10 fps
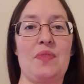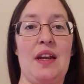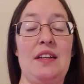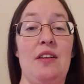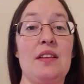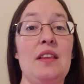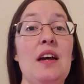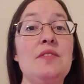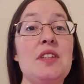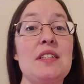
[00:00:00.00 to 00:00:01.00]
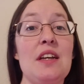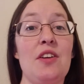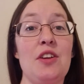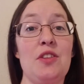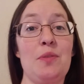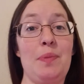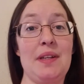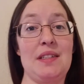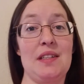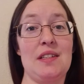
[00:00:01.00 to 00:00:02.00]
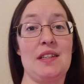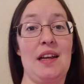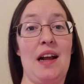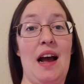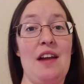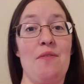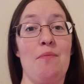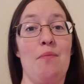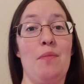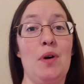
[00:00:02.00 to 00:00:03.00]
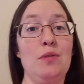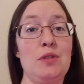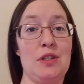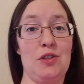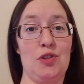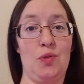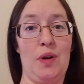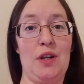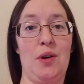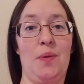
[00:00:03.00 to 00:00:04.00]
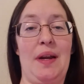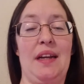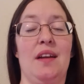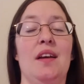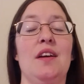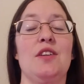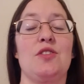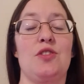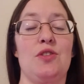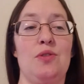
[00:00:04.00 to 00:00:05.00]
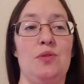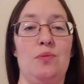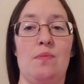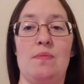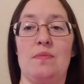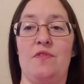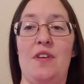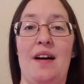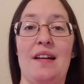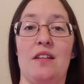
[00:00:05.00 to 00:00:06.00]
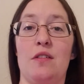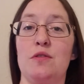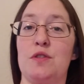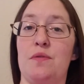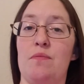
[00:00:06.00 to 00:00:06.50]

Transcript: Now, I'd love to tell you the places that I most enjoy going to find clothes.